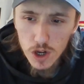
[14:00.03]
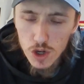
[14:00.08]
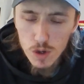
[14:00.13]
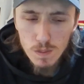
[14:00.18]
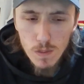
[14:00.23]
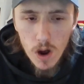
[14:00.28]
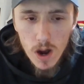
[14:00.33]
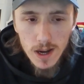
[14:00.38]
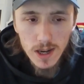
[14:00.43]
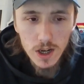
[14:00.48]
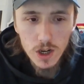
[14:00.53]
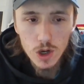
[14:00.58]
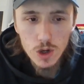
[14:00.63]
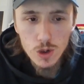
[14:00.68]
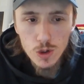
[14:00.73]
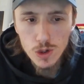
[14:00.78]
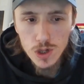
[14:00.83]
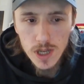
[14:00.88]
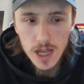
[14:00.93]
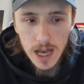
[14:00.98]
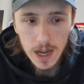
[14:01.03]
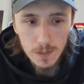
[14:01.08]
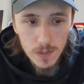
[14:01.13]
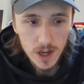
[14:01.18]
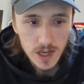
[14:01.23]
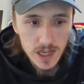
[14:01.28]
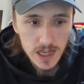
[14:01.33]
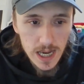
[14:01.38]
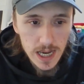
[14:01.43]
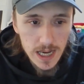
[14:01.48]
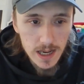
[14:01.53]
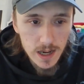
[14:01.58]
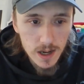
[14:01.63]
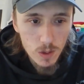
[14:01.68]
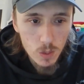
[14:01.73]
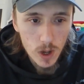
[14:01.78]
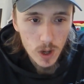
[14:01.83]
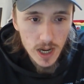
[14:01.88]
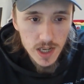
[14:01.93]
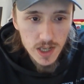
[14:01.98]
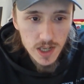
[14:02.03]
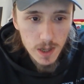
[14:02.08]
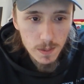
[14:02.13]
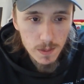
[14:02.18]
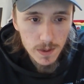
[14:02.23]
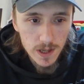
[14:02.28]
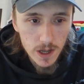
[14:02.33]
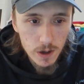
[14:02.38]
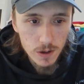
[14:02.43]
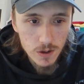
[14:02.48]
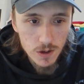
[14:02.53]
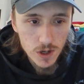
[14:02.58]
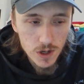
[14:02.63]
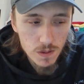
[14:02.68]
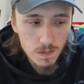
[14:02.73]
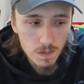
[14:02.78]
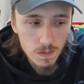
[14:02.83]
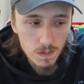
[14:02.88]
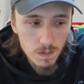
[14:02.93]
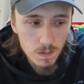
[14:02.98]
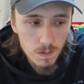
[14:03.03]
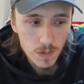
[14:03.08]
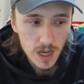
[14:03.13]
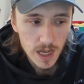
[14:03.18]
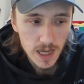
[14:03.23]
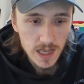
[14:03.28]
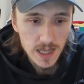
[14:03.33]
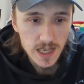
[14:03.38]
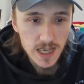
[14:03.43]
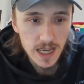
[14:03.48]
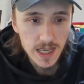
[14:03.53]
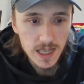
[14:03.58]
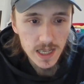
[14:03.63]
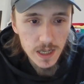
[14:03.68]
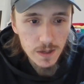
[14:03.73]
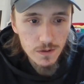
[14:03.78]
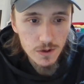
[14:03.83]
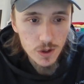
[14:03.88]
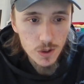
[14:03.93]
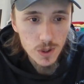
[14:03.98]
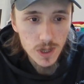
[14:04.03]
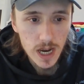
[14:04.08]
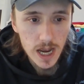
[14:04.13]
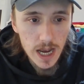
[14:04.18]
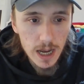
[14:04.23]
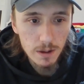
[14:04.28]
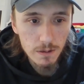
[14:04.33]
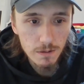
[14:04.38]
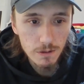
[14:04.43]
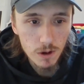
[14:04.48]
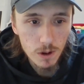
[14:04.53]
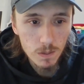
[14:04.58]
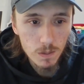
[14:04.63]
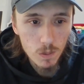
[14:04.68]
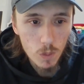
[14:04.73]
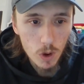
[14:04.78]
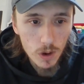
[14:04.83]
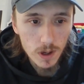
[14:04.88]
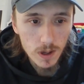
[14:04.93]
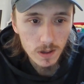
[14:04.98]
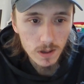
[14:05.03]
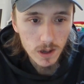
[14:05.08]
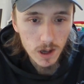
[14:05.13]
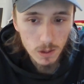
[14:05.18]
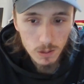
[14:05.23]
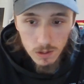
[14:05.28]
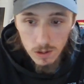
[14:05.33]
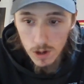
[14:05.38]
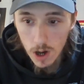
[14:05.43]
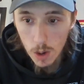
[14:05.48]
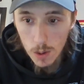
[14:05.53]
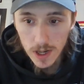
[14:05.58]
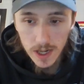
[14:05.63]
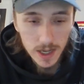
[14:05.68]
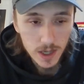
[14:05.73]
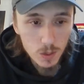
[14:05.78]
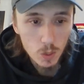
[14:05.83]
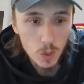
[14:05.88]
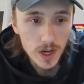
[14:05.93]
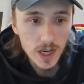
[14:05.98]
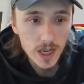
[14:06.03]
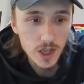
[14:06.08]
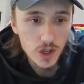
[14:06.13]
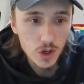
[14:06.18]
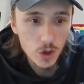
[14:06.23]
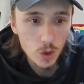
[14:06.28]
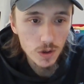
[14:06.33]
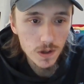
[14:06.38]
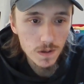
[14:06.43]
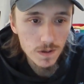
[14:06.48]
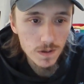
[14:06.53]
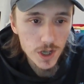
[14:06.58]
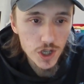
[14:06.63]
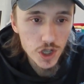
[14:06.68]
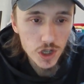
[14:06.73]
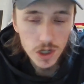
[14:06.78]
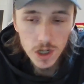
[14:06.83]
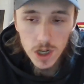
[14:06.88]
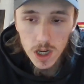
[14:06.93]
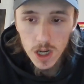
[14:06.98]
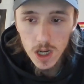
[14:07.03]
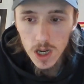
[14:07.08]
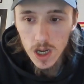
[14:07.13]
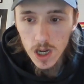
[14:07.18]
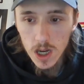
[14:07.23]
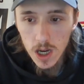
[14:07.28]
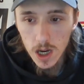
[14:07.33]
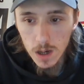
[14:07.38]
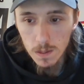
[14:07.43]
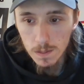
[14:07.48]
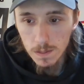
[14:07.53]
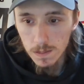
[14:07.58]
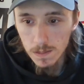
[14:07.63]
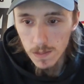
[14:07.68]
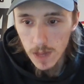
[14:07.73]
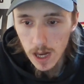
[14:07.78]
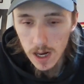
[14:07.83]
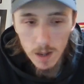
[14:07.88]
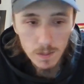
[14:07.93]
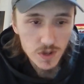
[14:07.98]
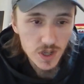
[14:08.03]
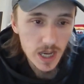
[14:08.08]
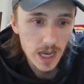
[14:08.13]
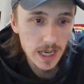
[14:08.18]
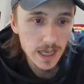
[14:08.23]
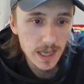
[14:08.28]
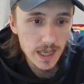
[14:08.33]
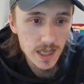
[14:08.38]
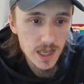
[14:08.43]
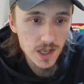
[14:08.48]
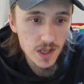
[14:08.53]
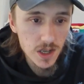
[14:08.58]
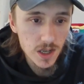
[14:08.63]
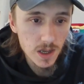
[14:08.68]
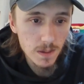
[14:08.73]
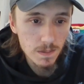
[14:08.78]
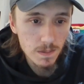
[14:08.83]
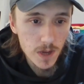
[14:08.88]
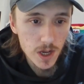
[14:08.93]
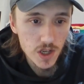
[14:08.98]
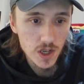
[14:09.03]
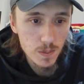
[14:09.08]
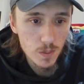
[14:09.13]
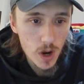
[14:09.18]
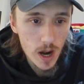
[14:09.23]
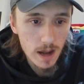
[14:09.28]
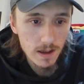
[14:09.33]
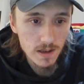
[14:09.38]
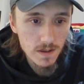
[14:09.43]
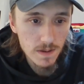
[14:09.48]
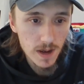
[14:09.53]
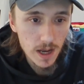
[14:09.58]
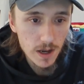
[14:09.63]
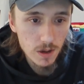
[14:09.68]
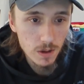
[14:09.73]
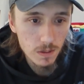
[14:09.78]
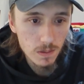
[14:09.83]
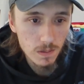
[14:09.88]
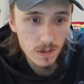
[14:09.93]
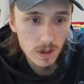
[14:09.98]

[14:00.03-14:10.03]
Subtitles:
you might lose that by taking away some of those incentives you get from going and winning your division. And I'm saying this as a Browns fan who,